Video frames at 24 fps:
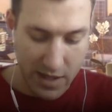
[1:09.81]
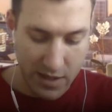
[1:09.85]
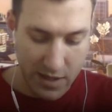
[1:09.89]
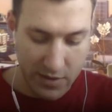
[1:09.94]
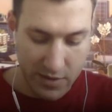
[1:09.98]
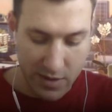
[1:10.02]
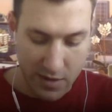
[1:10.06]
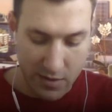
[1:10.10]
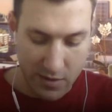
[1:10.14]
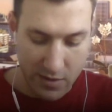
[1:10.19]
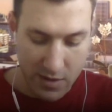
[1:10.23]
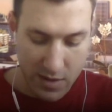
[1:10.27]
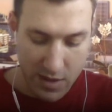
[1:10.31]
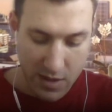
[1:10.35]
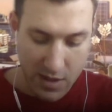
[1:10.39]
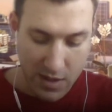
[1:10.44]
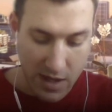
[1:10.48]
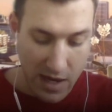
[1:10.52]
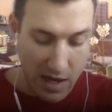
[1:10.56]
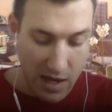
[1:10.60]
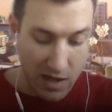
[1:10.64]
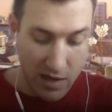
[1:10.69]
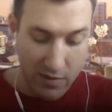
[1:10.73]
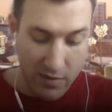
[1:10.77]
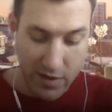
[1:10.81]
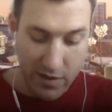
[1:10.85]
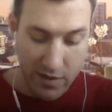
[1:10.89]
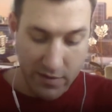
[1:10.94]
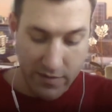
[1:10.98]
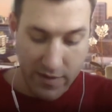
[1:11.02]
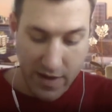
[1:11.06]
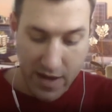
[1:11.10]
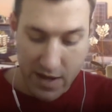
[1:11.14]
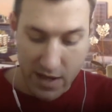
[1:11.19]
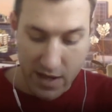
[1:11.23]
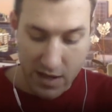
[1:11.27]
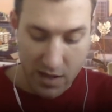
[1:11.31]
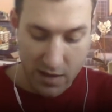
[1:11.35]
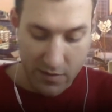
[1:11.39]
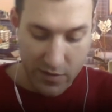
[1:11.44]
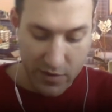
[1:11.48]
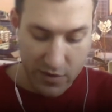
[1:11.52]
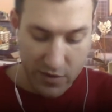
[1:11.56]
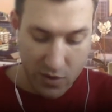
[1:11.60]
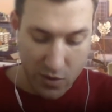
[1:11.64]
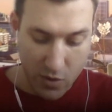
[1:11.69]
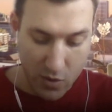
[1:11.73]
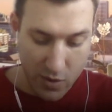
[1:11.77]
So I love the event. I love
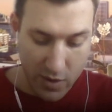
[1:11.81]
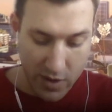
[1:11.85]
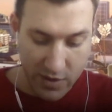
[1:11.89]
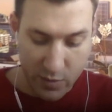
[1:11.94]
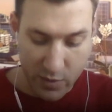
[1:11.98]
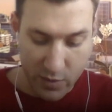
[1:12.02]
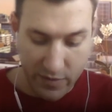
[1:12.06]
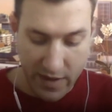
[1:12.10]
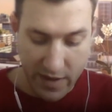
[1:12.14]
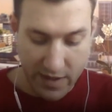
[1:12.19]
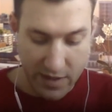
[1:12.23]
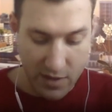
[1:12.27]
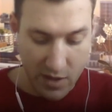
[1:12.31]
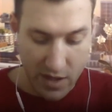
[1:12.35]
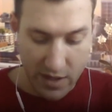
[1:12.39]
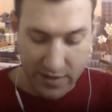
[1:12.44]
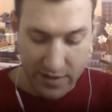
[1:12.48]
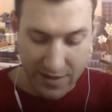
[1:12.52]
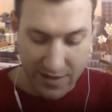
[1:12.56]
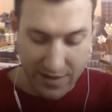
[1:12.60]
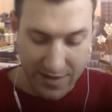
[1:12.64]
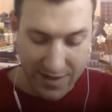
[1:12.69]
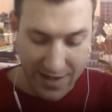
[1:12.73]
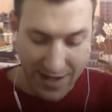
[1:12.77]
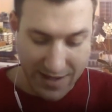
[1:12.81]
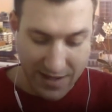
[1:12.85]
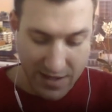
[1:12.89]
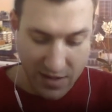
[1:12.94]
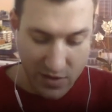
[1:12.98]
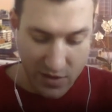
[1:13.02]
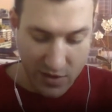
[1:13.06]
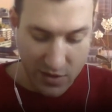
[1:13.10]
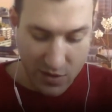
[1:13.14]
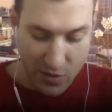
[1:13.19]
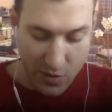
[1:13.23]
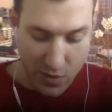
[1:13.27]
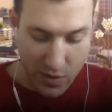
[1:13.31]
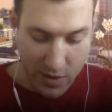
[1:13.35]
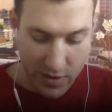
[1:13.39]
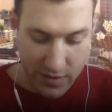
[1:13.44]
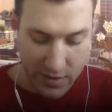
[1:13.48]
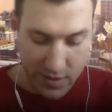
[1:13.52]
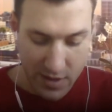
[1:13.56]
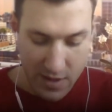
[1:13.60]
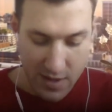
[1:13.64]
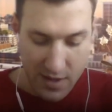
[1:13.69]
this course. We've had a lot of success at this course.